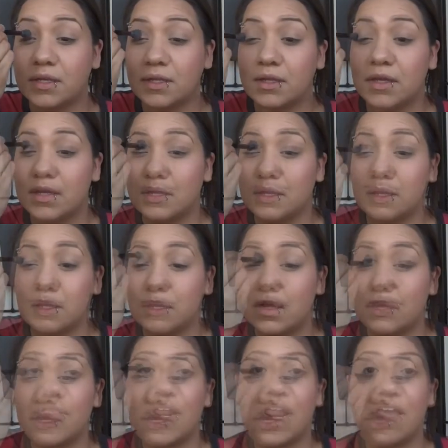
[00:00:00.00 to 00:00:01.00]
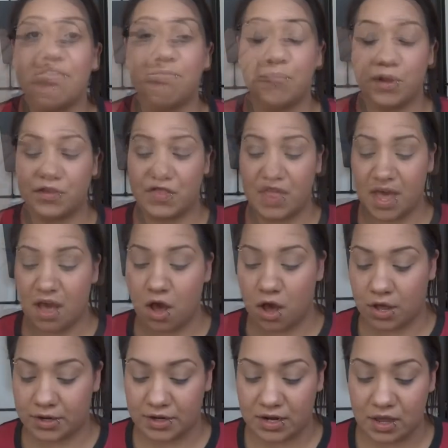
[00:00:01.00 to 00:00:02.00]
Okay, so now that I have put that
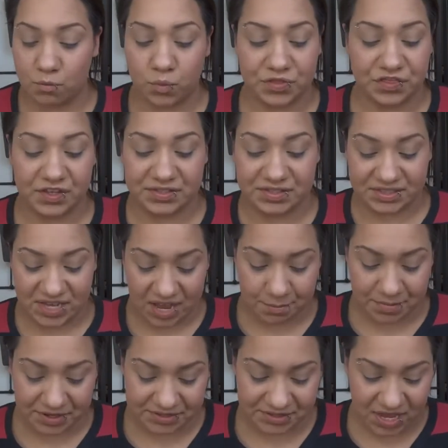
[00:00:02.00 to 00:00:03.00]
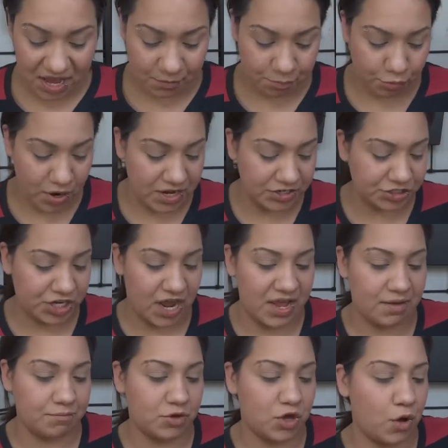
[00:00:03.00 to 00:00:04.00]
on with the same exact brush, I
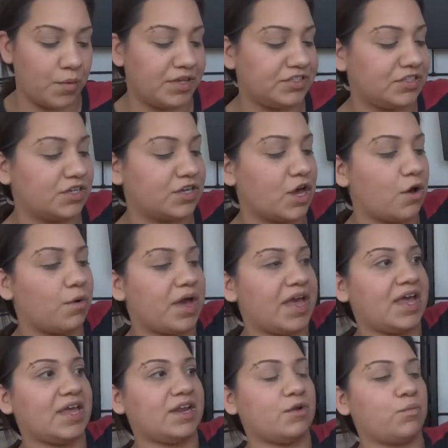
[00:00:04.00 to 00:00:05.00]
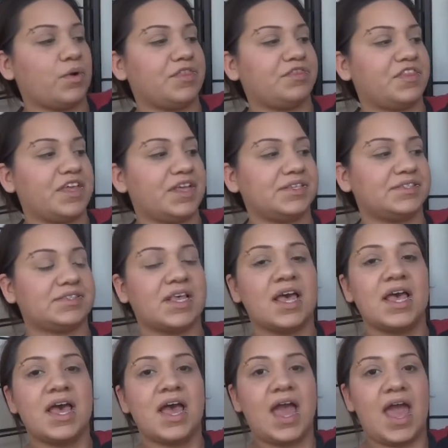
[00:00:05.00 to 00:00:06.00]
am going to go in with this
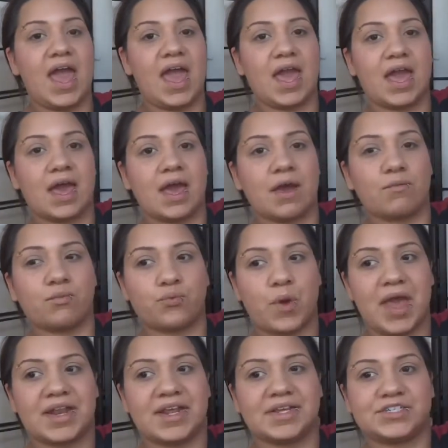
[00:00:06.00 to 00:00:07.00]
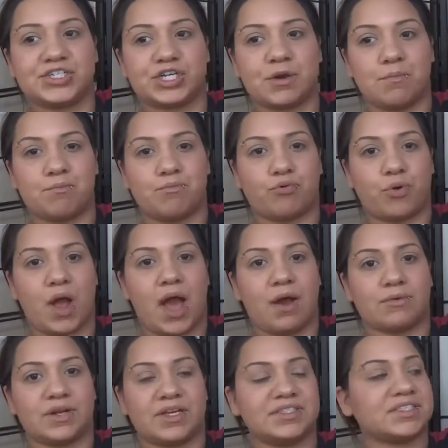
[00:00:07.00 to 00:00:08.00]
a reddish
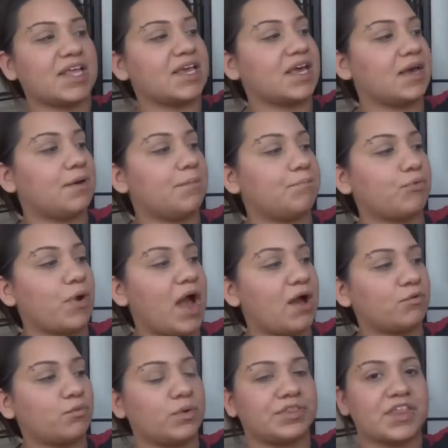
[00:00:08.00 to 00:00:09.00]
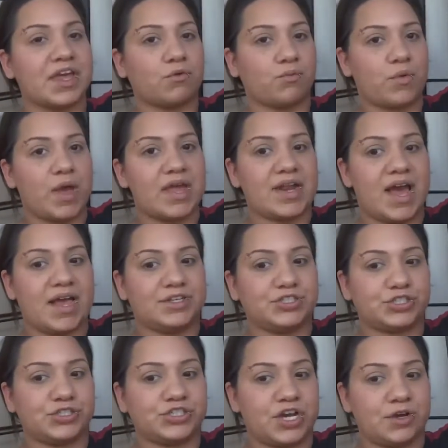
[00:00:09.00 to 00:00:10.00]
brown. It's like a brown with like red
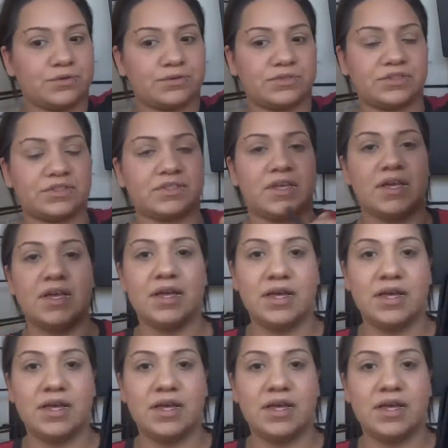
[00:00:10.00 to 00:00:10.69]
undertones.